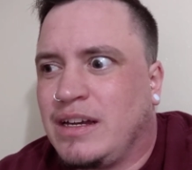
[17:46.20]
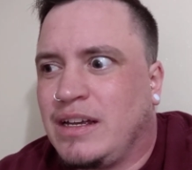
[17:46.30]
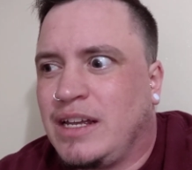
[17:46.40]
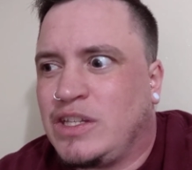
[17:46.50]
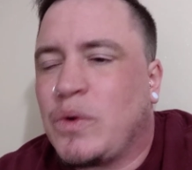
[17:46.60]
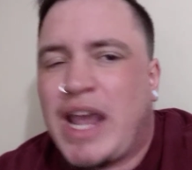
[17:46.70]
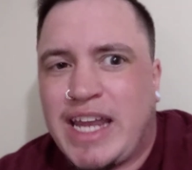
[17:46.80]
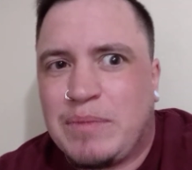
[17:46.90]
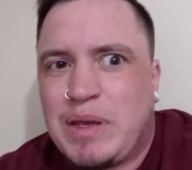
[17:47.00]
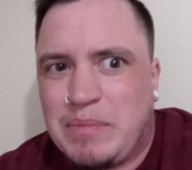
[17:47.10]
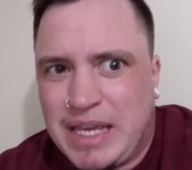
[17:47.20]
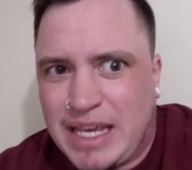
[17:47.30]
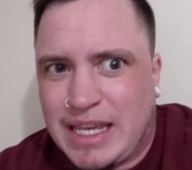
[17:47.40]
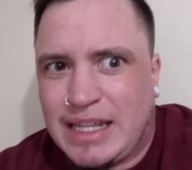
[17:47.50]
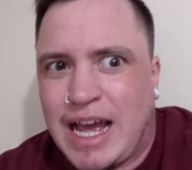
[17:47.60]
it's okay to be
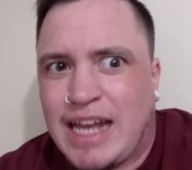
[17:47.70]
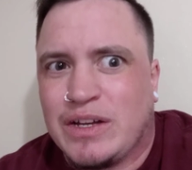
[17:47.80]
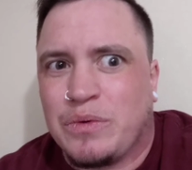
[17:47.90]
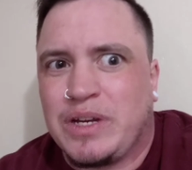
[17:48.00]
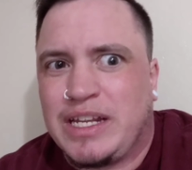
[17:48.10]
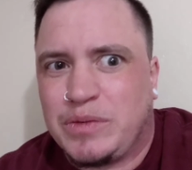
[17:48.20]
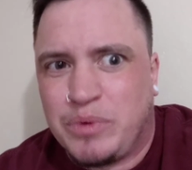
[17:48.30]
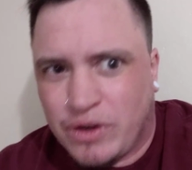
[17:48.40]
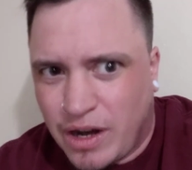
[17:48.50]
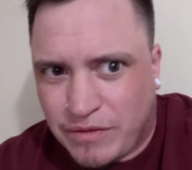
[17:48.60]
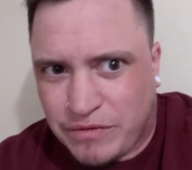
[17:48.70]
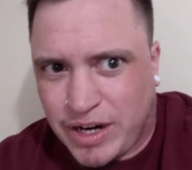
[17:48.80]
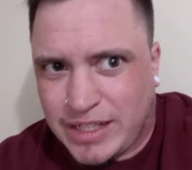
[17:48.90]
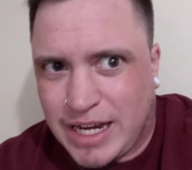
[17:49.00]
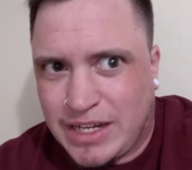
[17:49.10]
me. I don't need to put on a
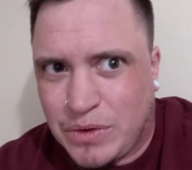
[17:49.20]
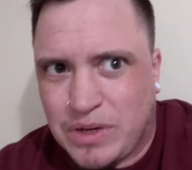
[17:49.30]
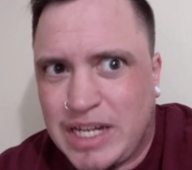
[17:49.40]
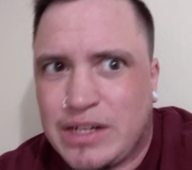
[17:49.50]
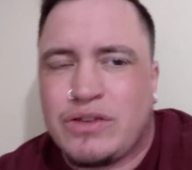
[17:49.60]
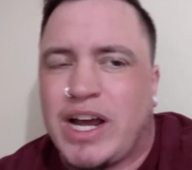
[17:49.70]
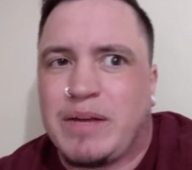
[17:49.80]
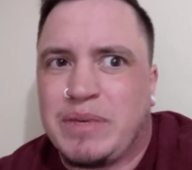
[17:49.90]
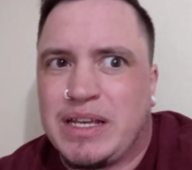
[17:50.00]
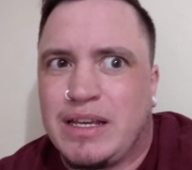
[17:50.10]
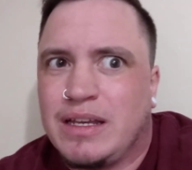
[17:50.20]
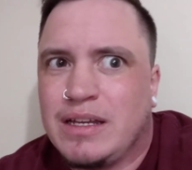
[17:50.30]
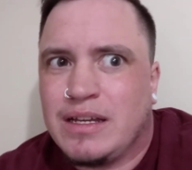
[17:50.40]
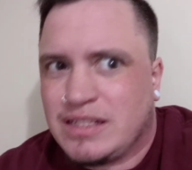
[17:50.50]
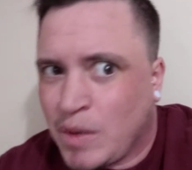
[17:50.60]
front. I don't need to try to be
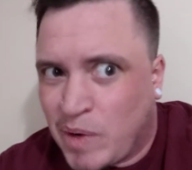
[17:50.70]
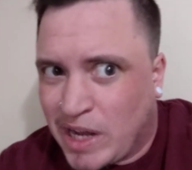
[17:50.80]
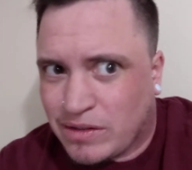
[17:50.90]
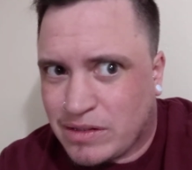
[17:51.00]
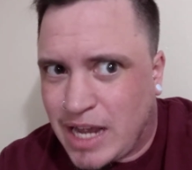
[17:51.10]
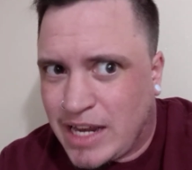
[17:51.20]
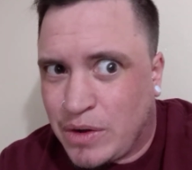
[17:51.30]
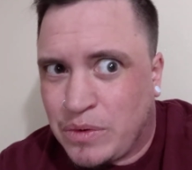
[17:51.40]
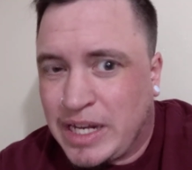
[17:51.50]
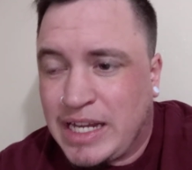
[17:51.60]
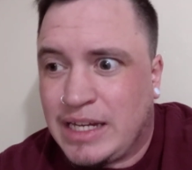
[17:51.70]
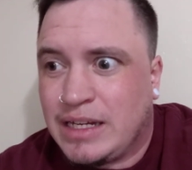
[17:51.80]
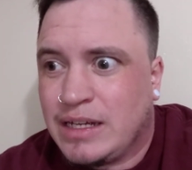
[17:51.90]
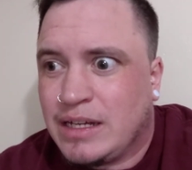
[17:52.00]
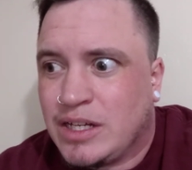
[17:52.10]
someone else. I don't need
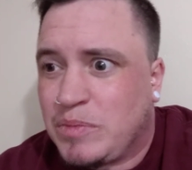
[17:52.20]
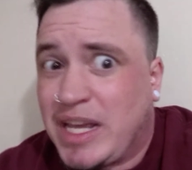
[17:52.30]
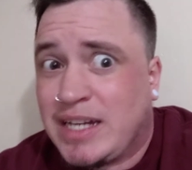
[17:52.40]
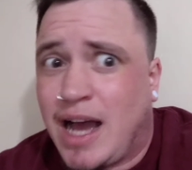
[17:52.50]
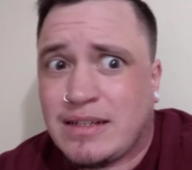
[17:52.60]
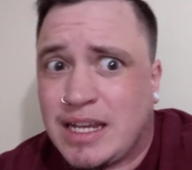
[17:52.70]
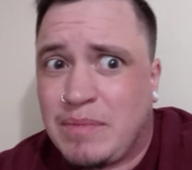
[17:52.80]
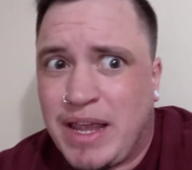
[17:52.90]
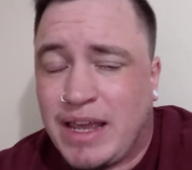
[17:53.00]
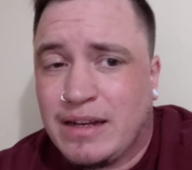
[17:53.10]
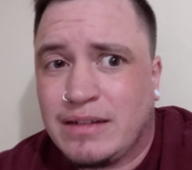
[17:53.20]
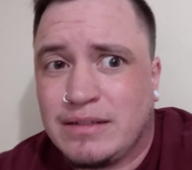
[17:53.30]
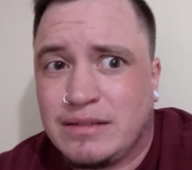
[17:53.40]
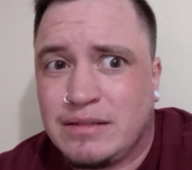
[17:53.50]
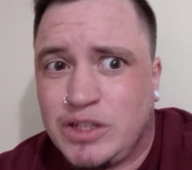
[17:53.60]
to be a toxic man
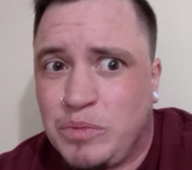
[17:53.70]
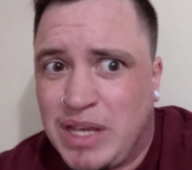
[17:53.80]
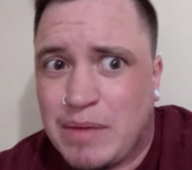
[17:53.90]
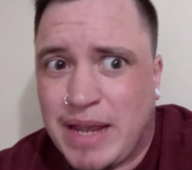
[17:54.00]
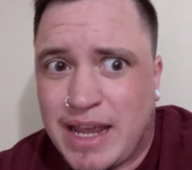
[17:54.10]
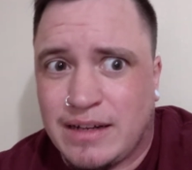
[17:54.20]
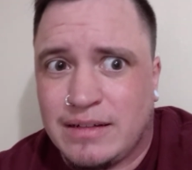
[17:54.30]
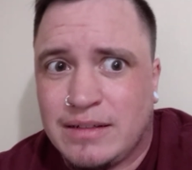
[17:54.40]
to be a man.